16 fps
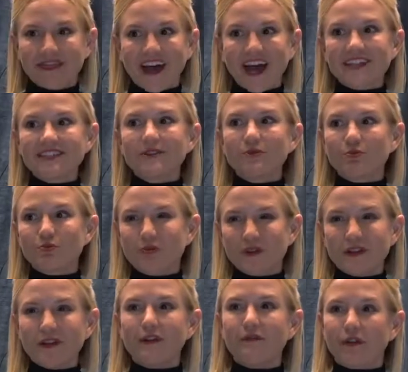That's a
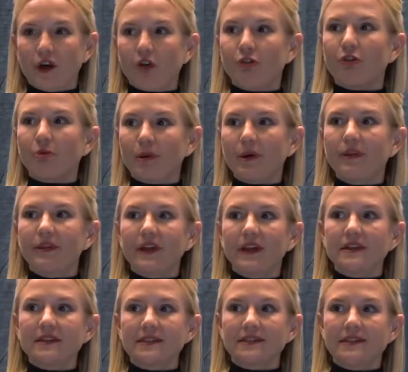really vulnerable
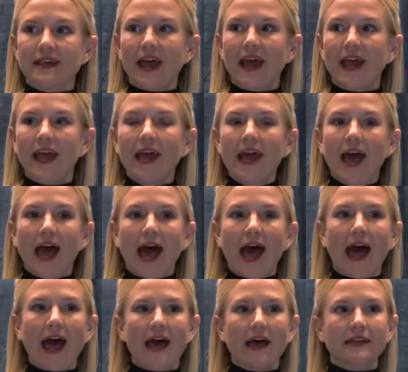thing to say
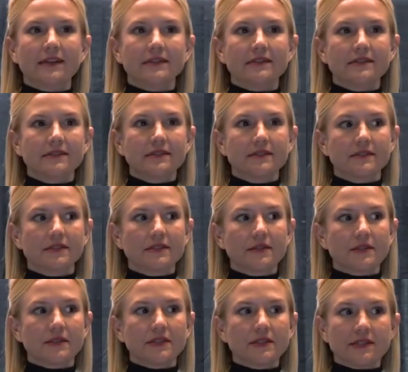and
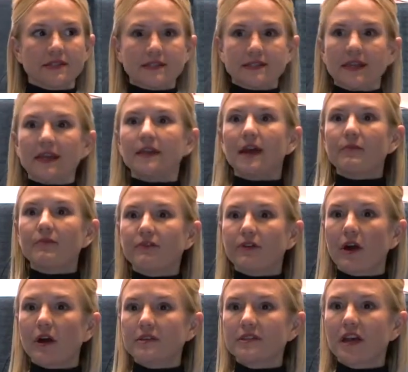to, to stand up for
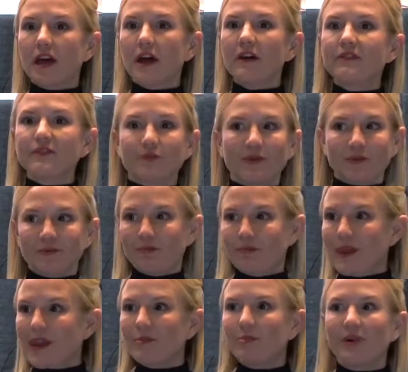ourselves with
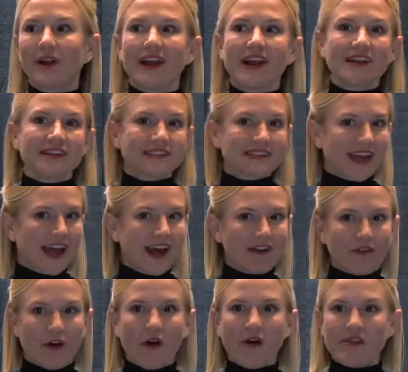big brands that have
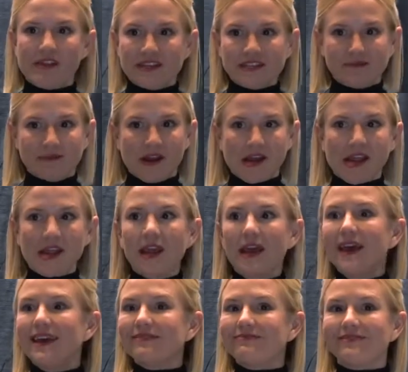all this money,
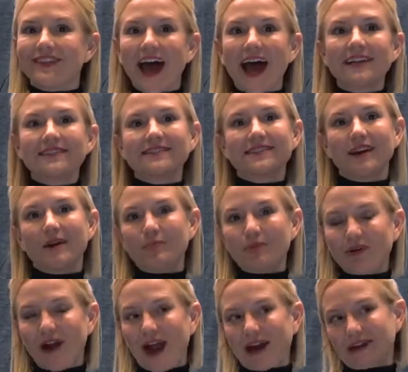that's a
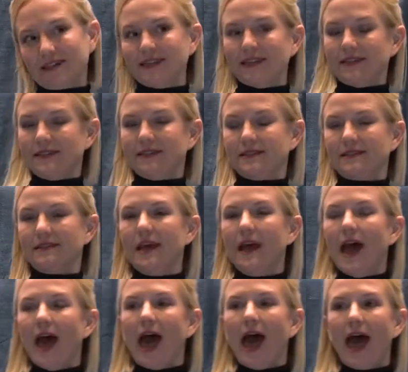practice.
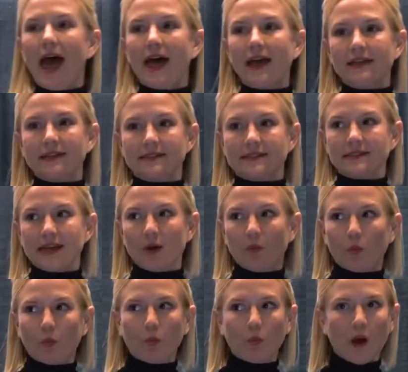And
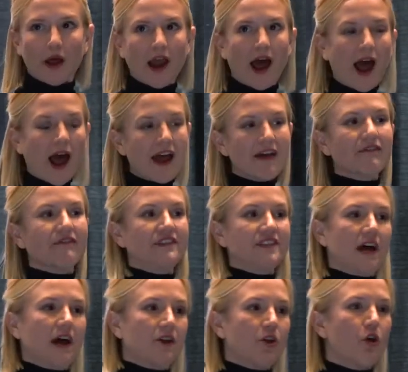what I've
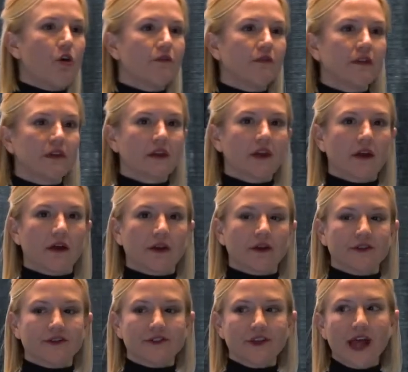done over the
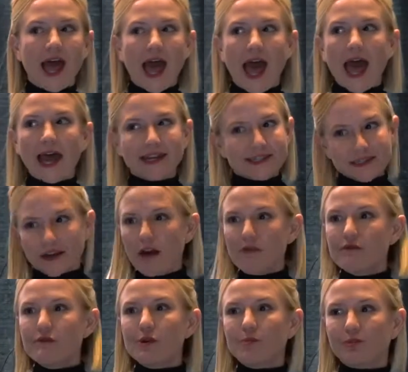years, and it's not
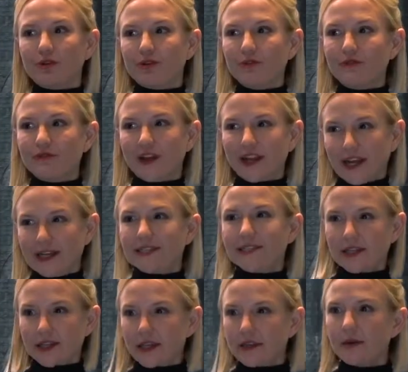foolproof, like I
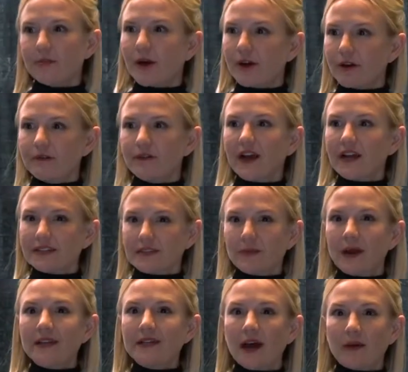still get the butterflies in
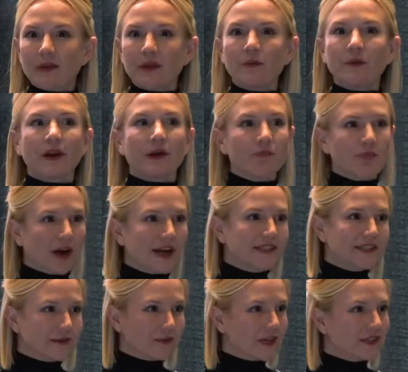my tummy when I'm
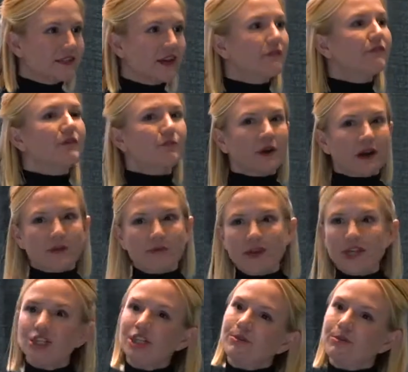pricing myself and when I'm
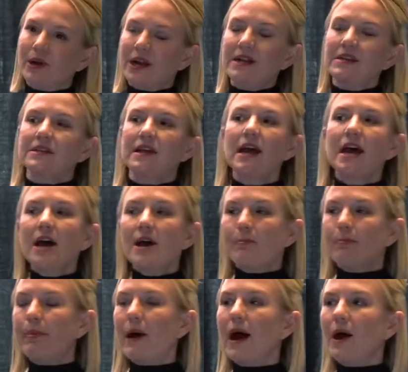pitching brands,
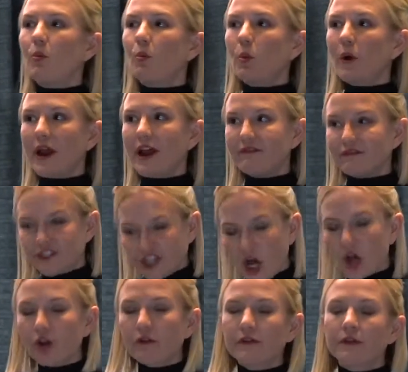but what I've
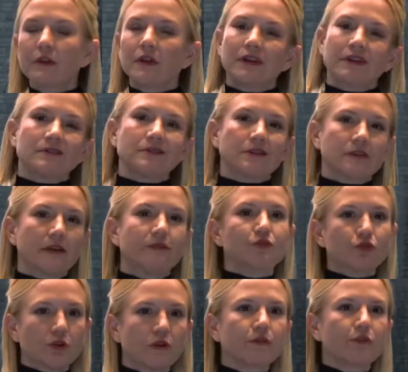done over the years is I've
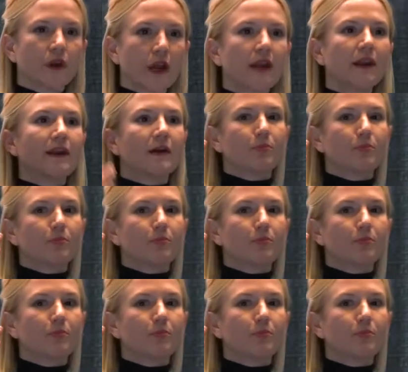sort of created a